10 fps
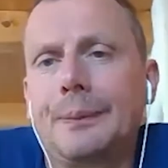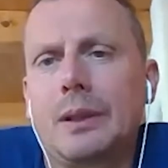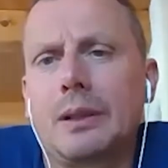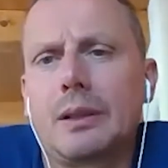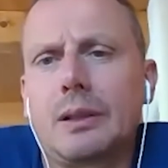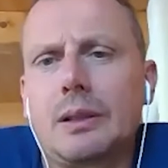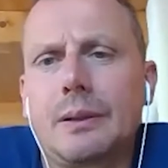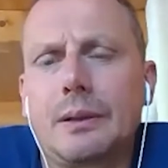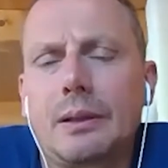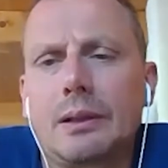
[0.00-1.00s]

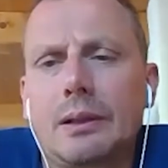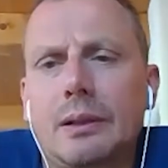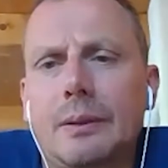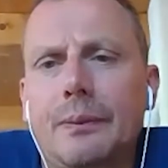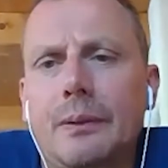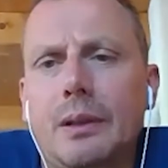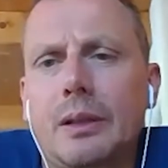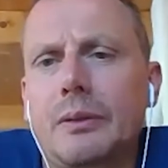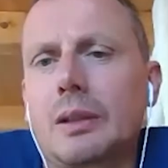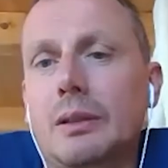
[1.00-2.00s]
and um,
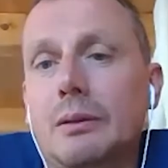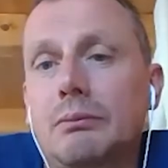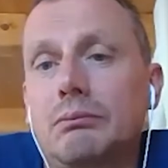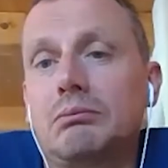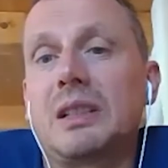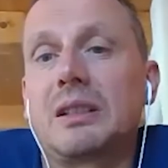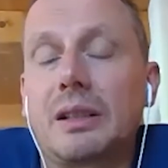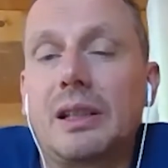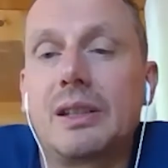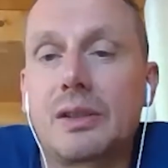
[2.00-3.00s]
having at
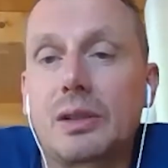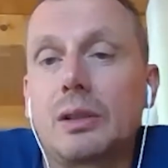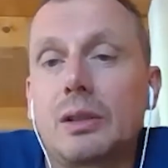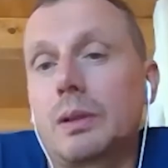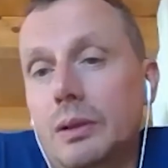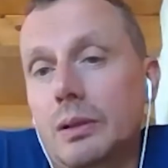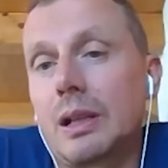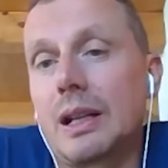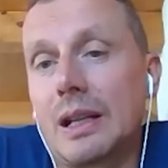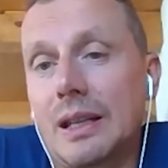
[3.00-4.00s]
least some
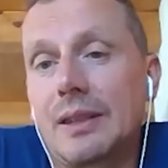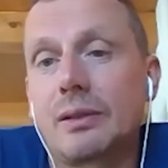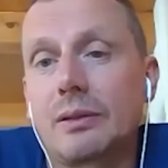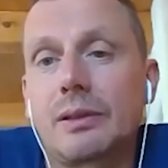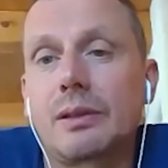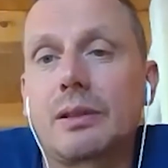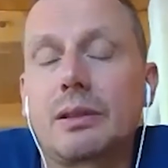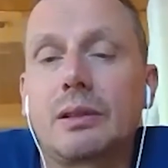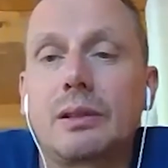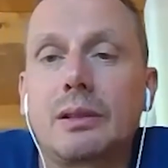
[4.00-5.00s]
answers
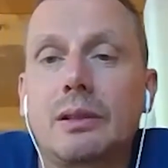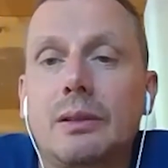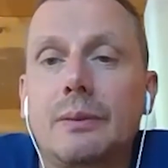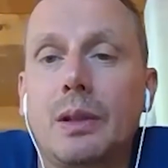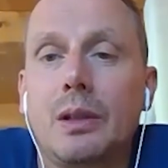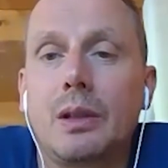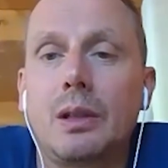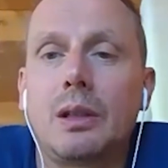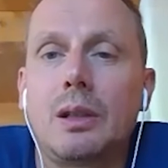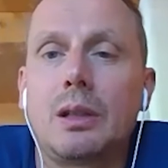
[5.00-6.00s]
uh,
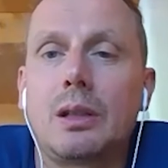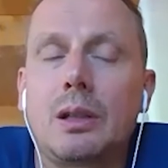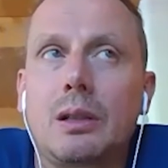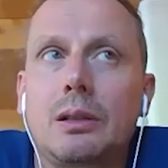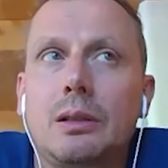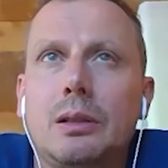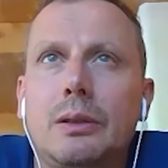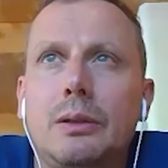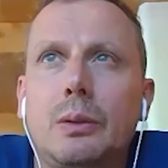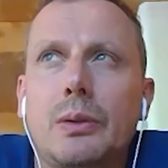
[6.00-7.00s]

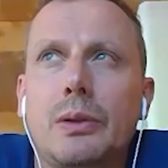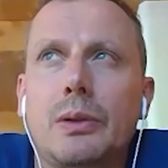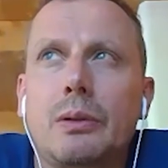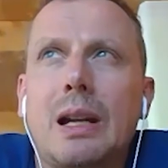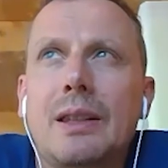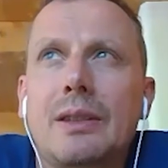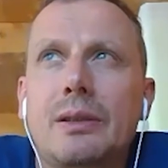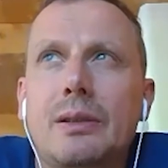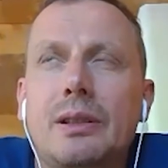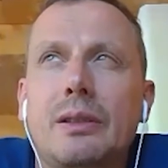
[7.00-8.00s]
and also
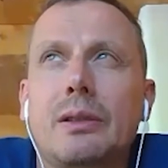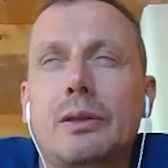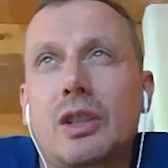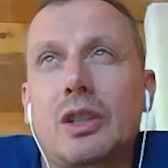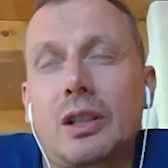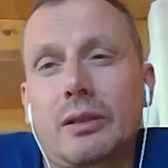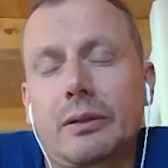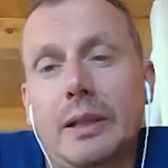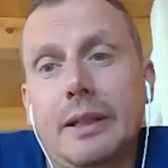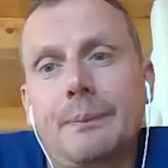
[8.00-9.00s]
answers that are
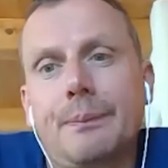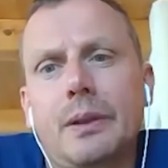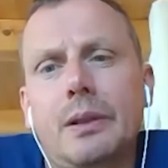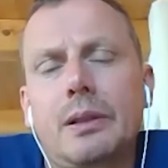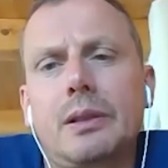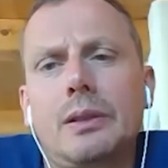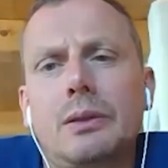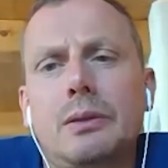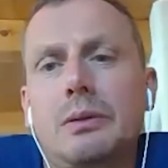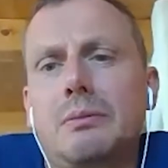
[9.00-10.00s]
generally uh,
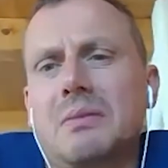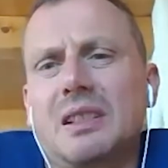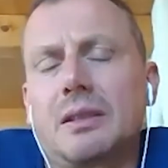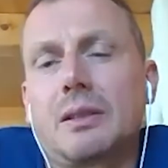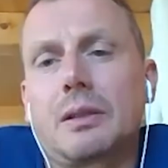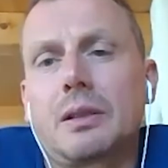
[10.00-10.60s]
due that I can